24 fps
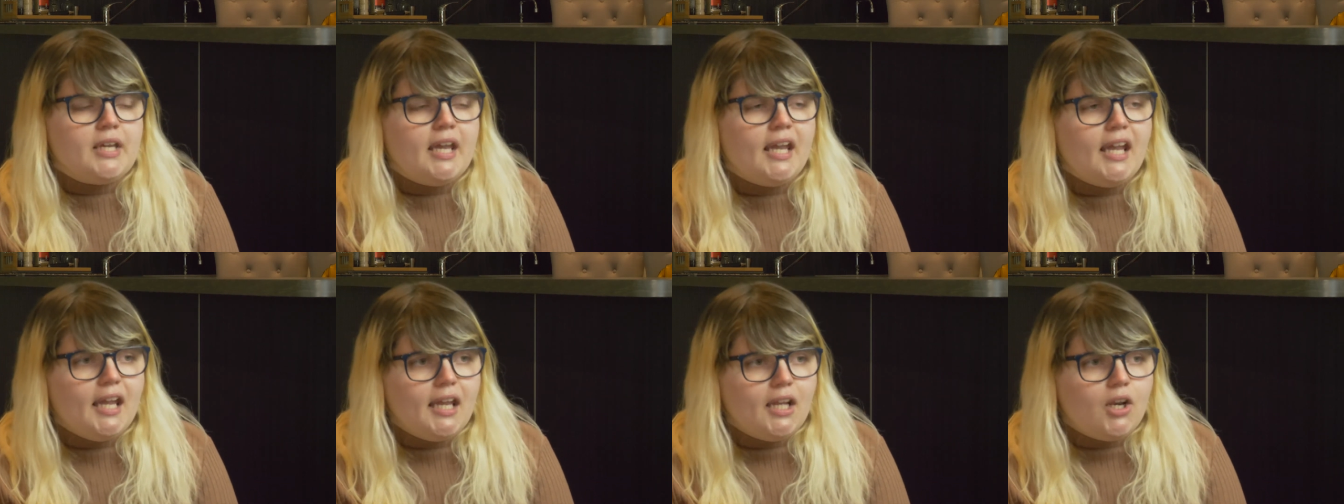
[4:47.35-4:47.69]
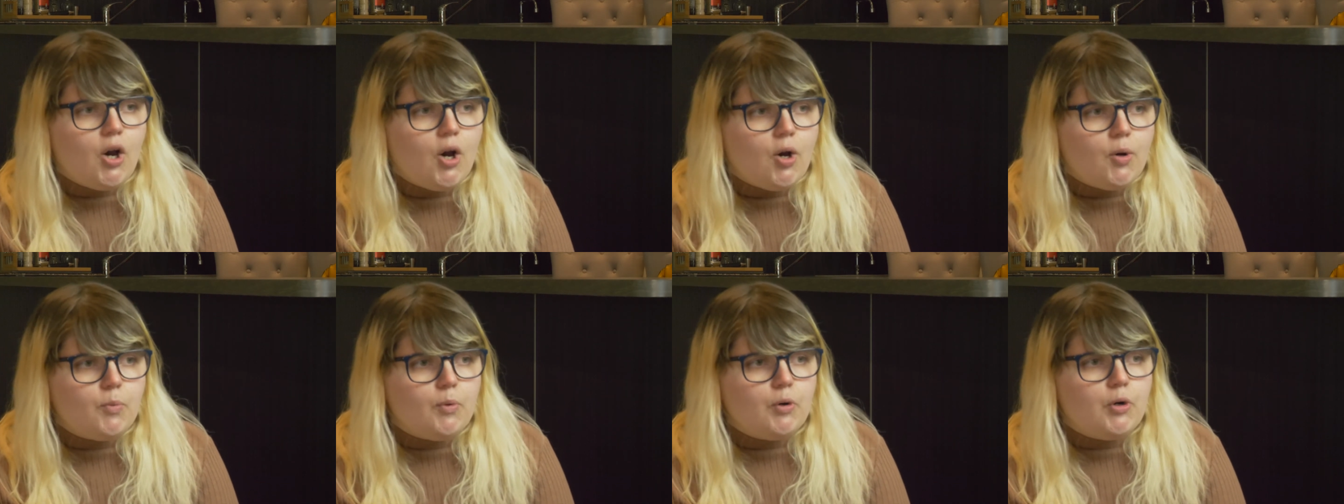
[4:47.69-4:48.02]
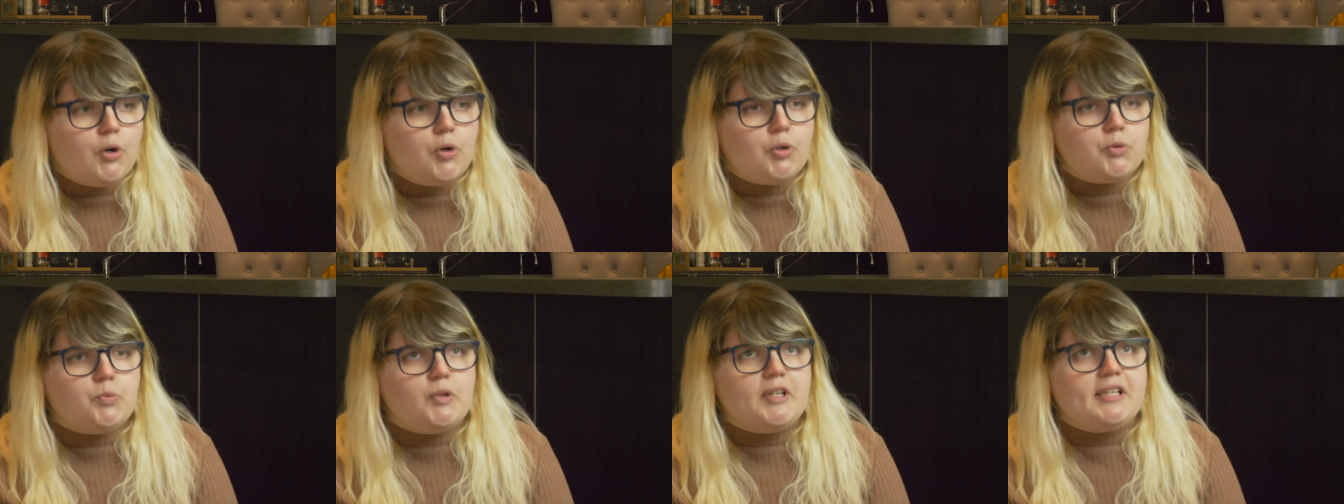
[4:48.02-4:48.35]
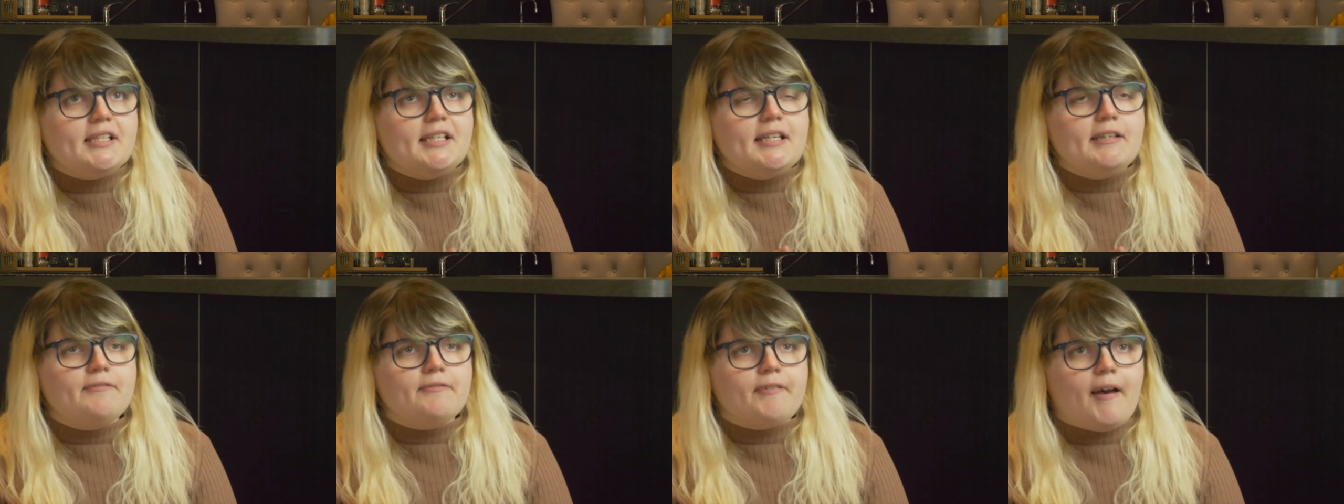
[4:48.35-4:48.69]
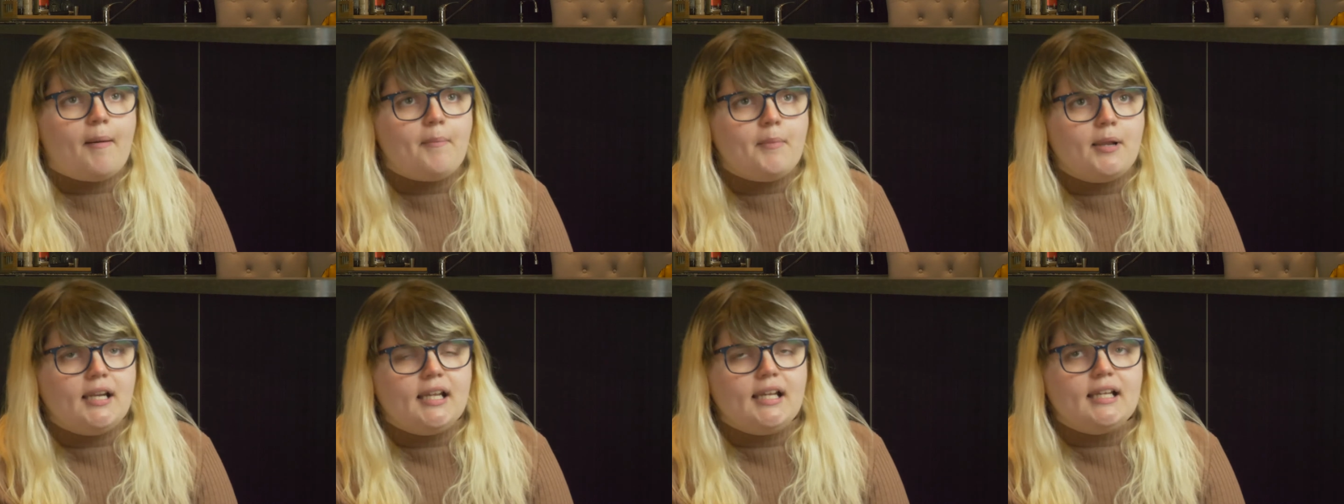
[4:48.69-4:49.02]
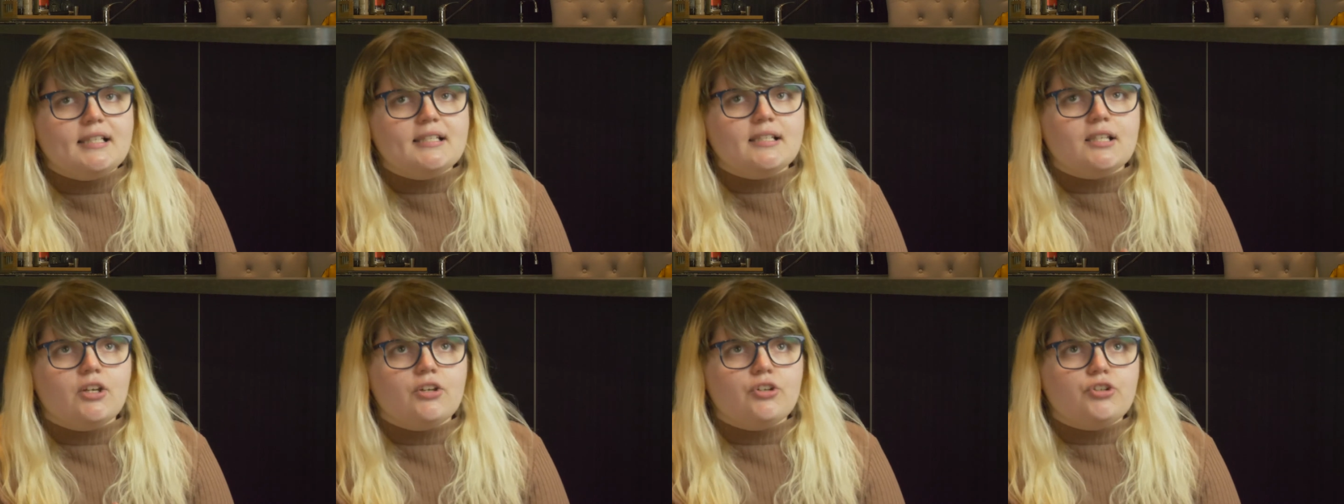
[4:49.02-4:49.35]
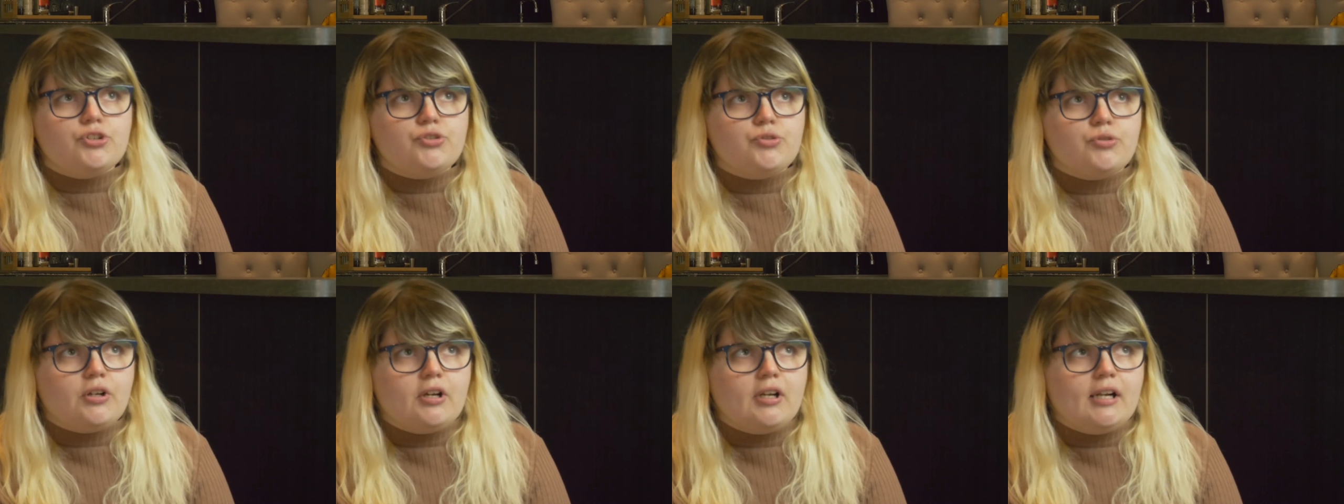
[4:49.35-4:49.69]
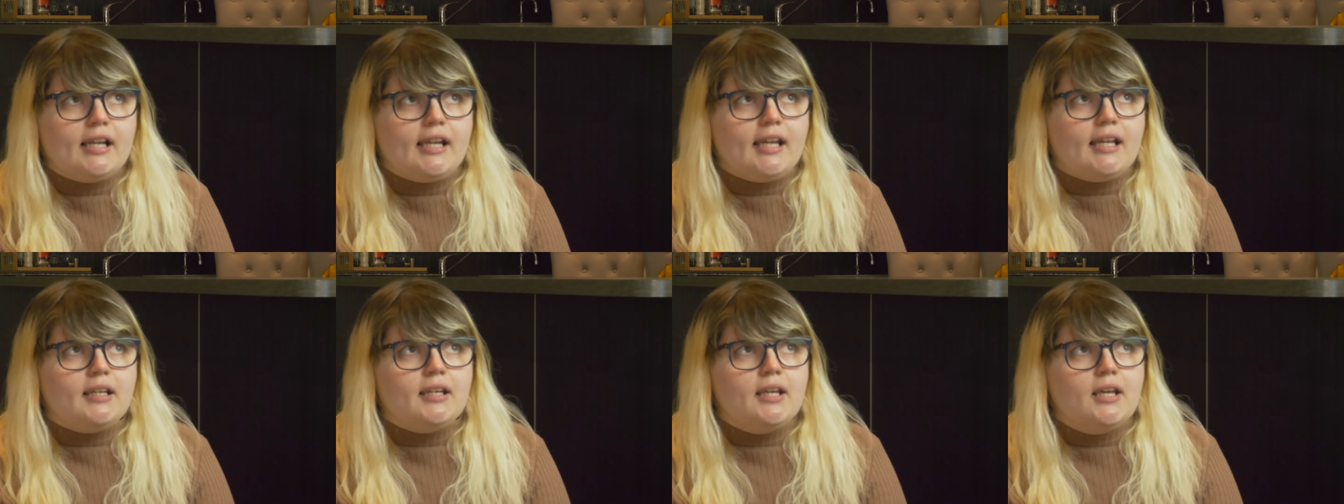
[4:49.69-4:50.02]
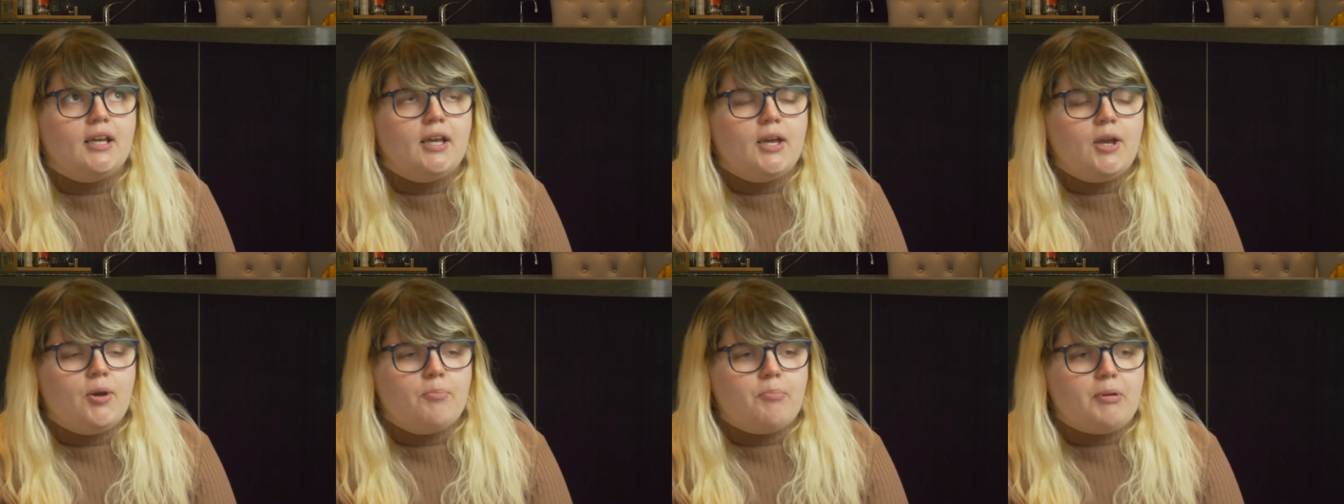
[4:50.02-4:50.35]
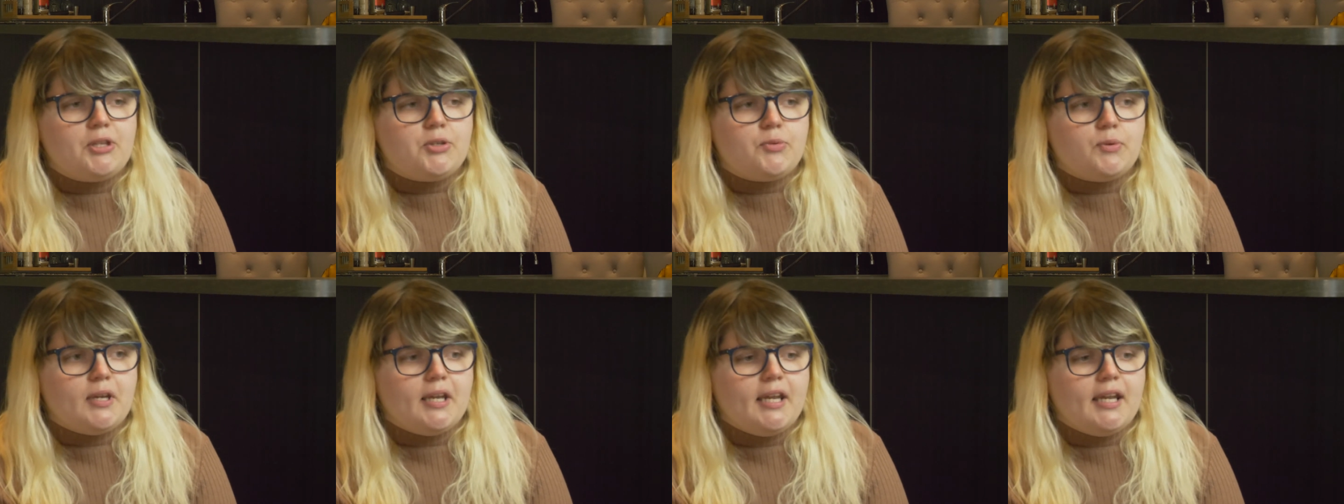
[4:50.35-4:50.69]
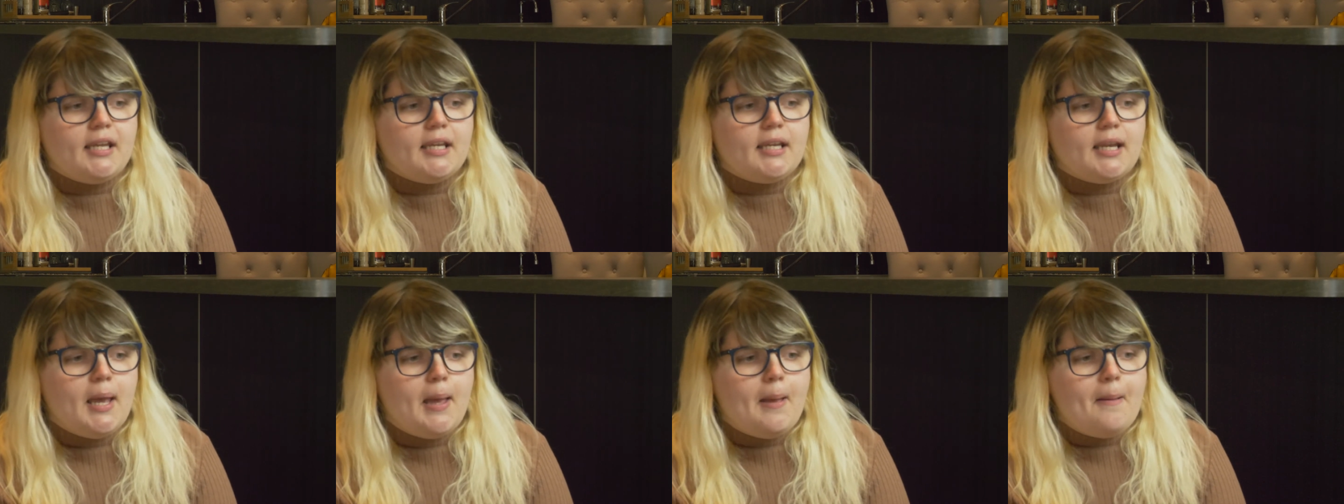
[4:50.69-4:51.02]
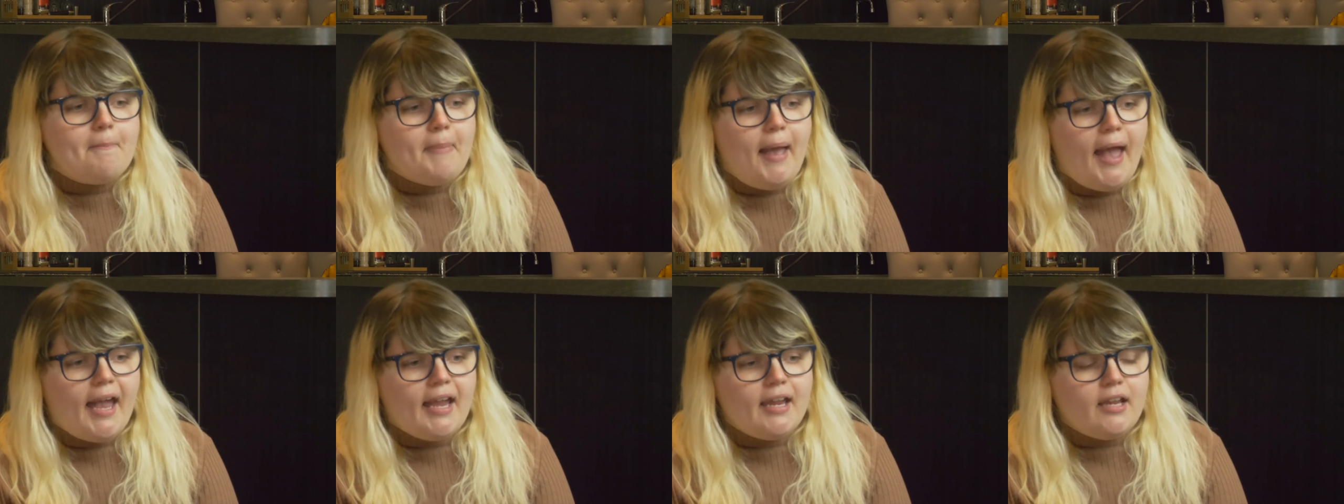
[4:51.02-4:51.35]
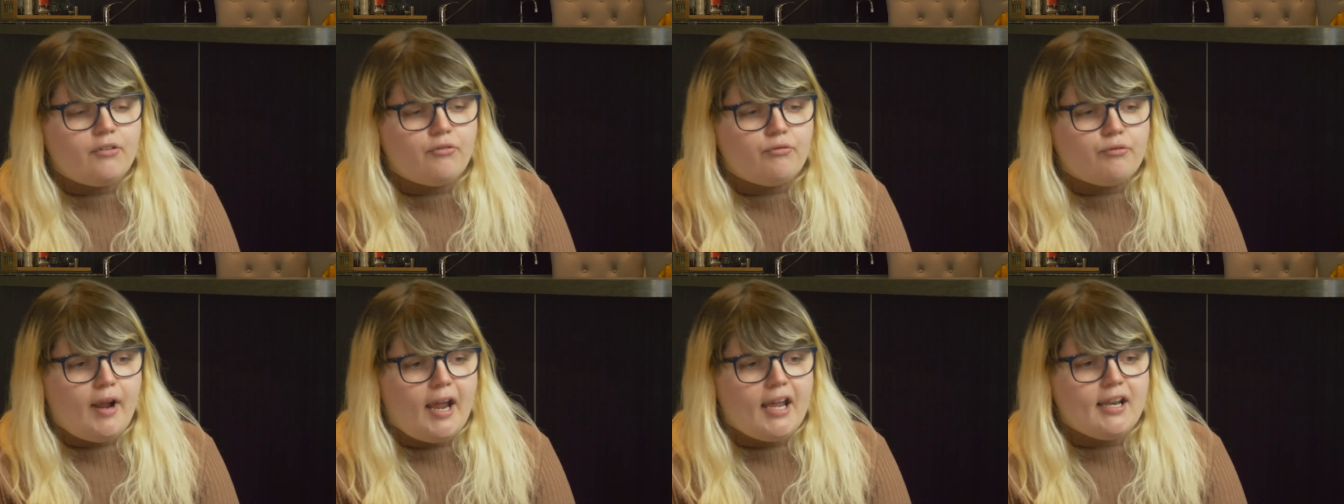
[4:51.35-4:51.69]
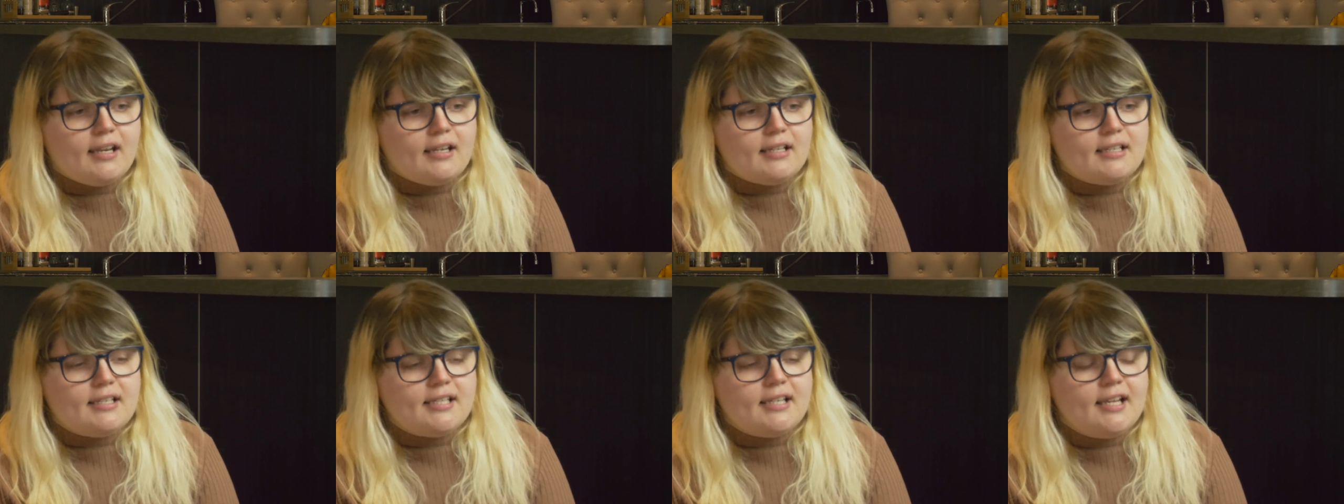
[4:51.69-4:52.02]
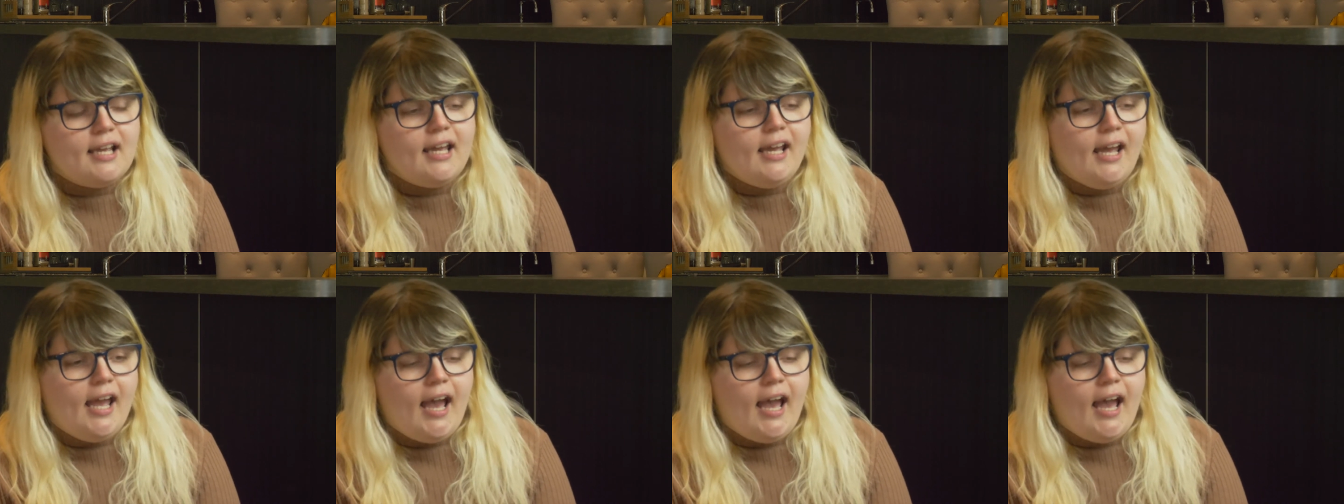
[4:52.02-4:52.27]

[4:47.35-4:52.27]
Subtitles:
In our ward, we see families that are struggling between paying rent